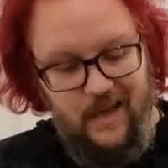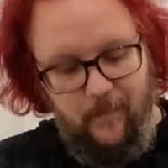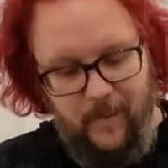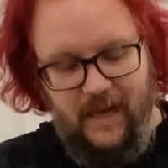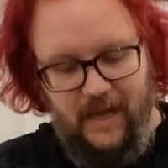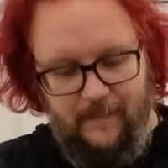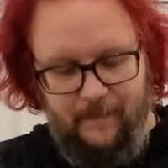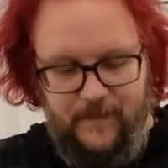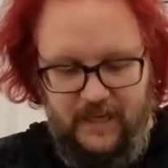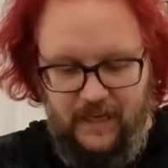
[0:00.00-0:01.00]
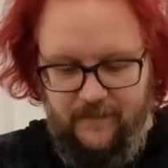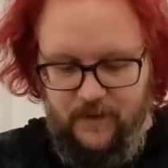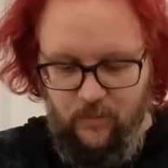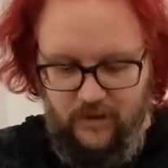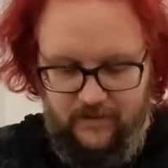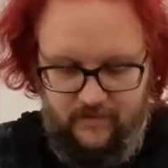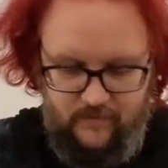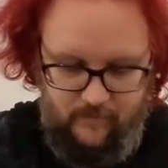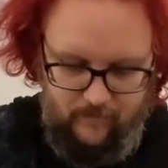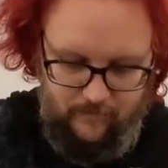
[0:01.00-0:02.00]
But, you know, if you want
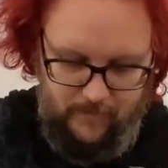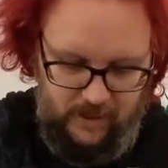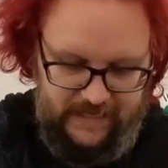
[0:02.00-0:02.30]
my